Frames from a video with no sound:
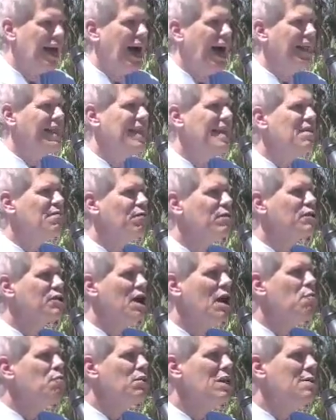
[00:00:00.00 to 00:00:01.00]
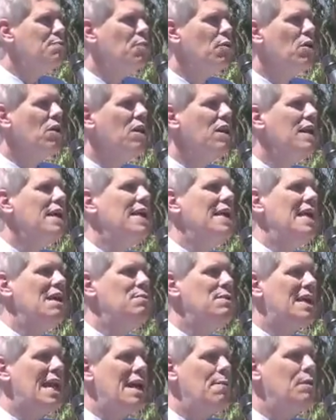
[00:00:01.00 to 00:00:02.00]
I think for some people it
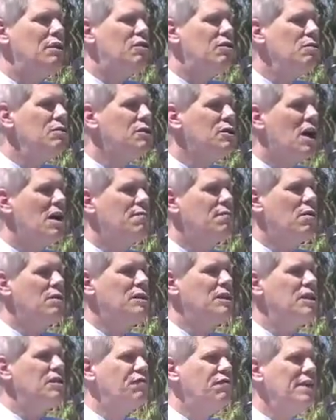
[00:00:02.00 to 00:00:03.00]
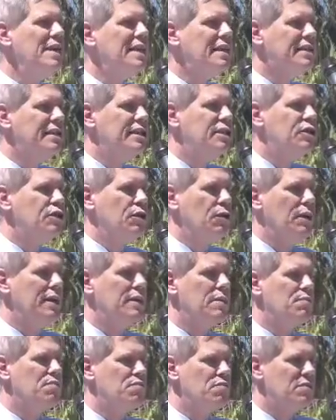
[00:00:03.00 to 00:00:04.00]
became a Tucson versus Phoenix issue,
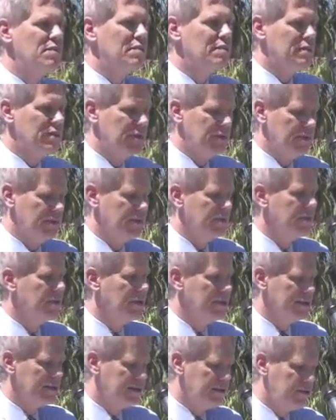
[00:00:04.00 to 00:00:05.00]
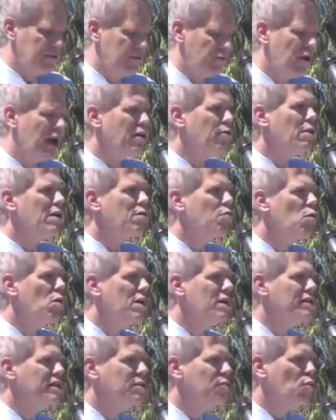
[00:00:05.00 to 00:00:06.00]
and the rhetoric
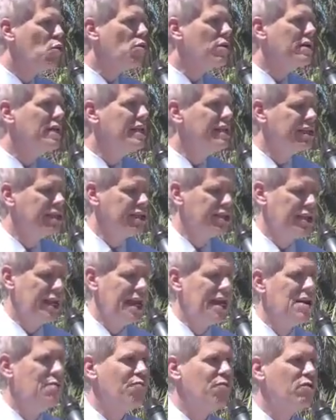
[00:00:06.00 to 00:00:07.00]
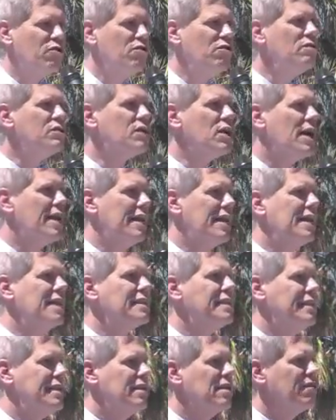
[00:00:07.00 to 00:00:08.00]
was the board needs to stand up for Tucson
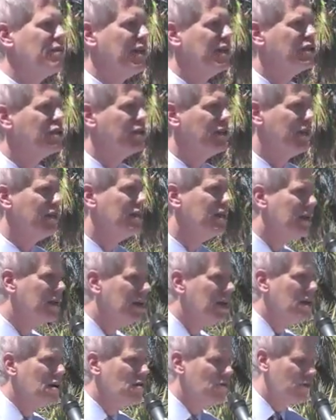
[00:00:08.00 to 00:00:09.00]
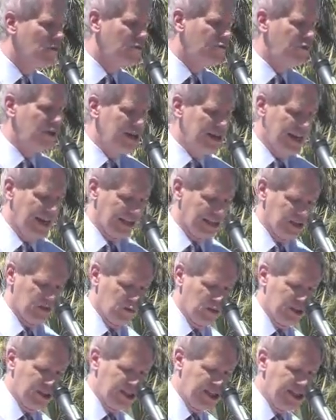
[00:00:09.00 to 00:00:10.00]
against the intervention from Phoenix,
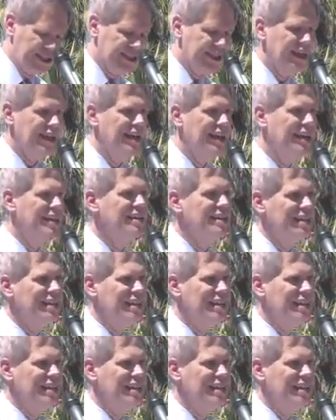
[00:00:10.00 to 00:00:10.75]
which is a